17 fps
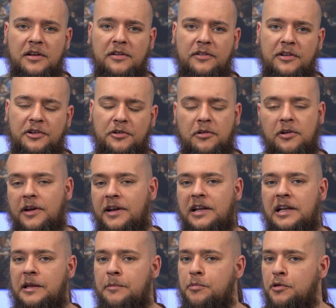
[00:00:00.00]
then you'll
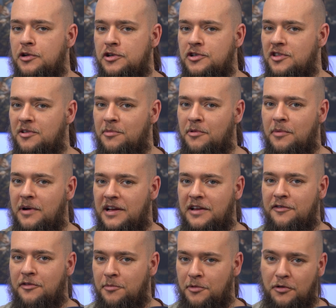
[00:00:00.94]
likely push them
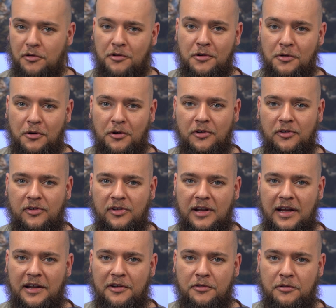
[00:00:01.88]
away from your cause,
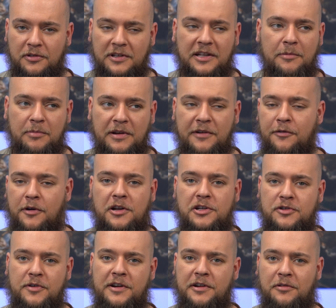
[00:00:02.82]
and you'll deeply
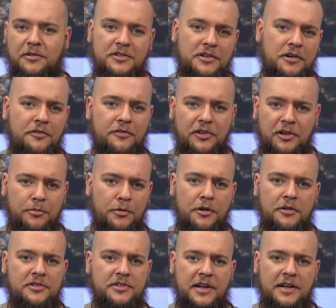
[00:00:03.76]
frustrate yourself in the
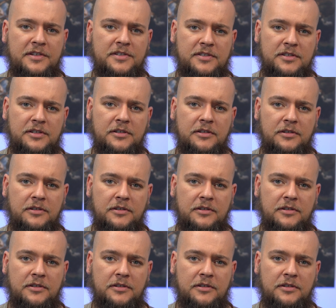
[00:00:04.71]
process.